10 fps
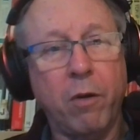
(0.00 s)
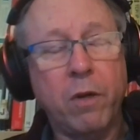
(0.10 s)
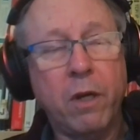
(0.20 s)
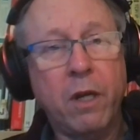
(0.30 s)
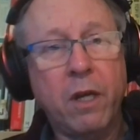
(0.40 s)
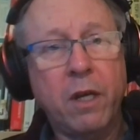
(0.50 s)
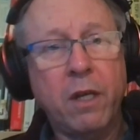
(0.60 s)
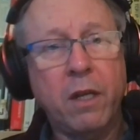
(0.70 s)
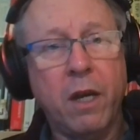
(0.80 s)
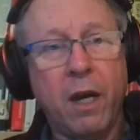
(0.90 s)
know,
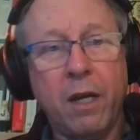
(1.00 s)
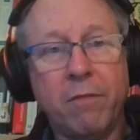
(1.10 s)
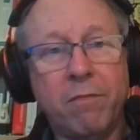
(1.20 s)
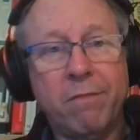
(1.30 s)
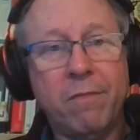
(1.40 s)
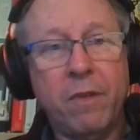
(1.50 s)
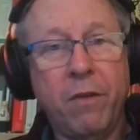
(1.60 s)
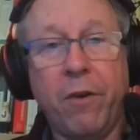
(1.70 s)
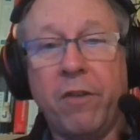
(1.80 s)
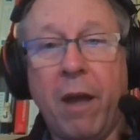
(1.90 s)
uh,
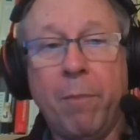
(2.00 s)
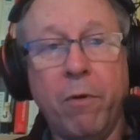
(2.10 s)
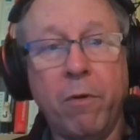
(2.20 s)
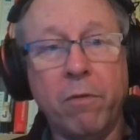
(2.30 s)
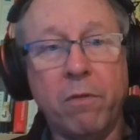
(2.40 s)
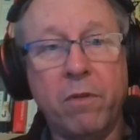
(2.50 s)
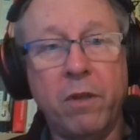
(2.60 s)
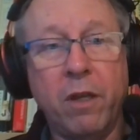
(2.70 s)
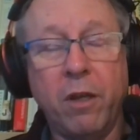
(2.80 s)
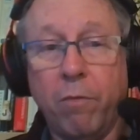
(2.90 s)
for example,
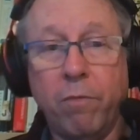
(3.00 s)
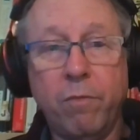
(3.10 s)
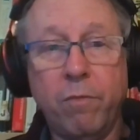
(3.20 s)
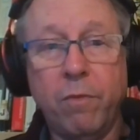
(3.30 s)
you know,